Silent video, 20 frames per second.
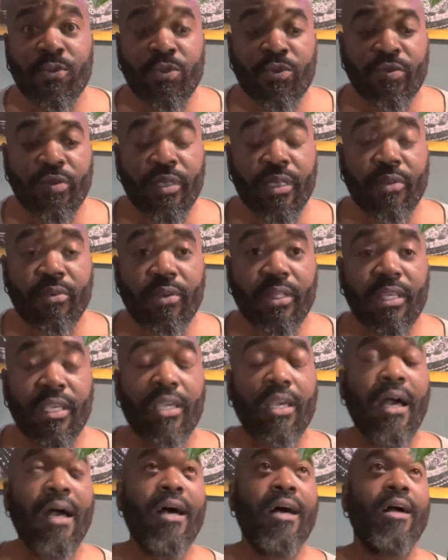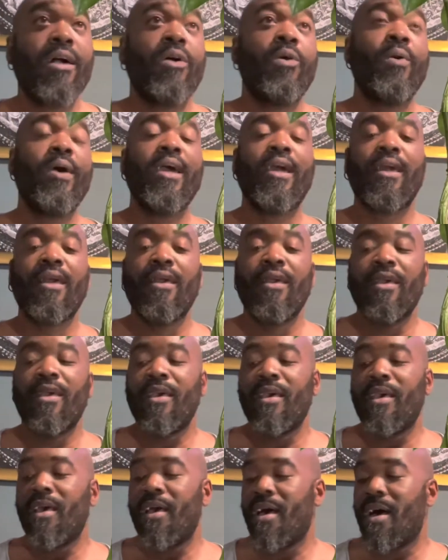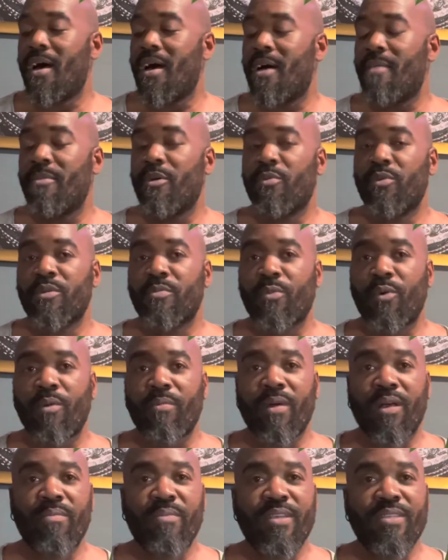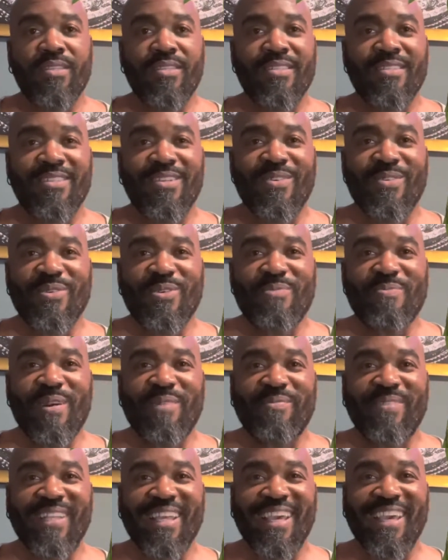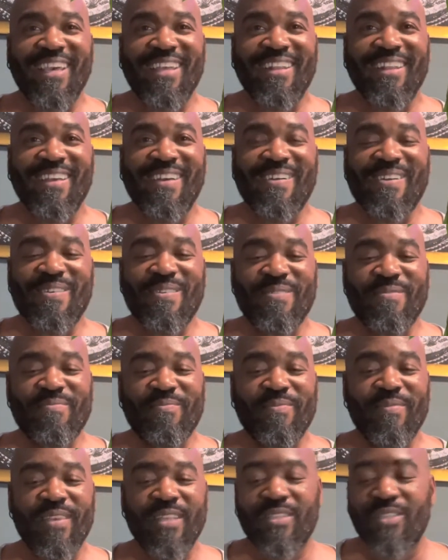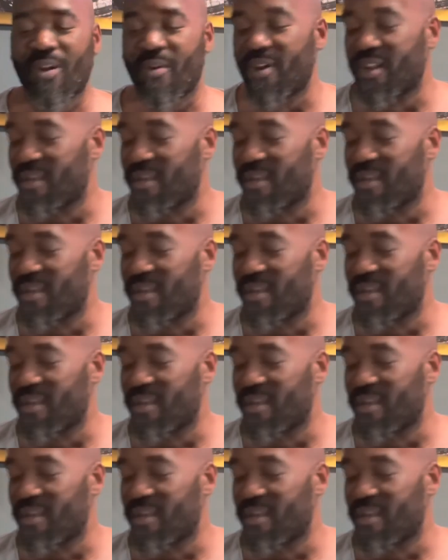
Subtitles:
really quick. It was more about me just showing you my plant. It's already